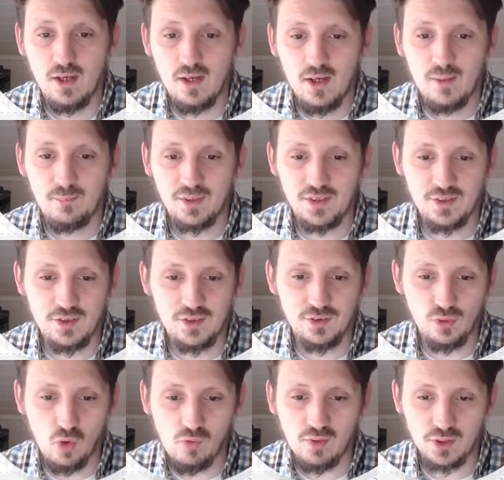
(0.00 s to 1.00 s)
but this is
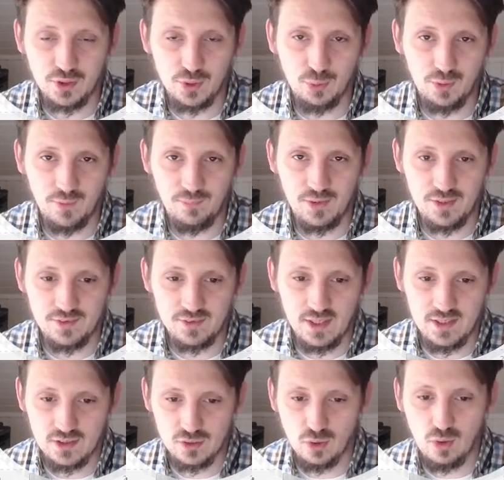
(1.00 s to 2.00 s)
an overshoot in this
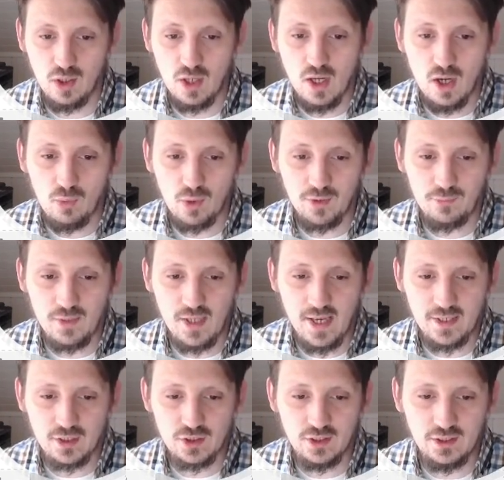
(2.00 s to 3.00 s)
case. So what we
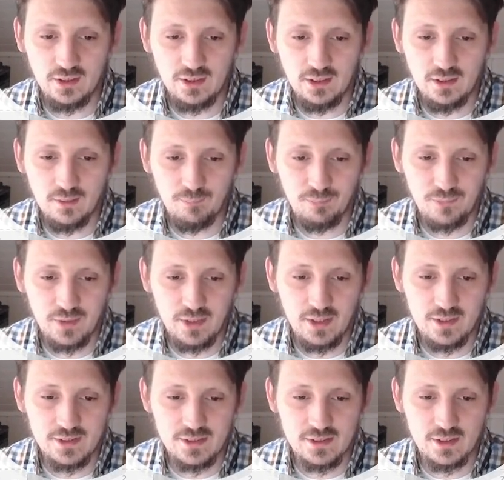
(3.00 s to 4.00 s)
actually need
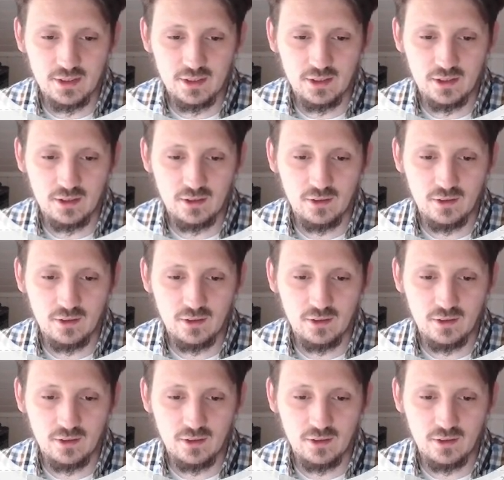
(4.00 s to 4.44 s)
is the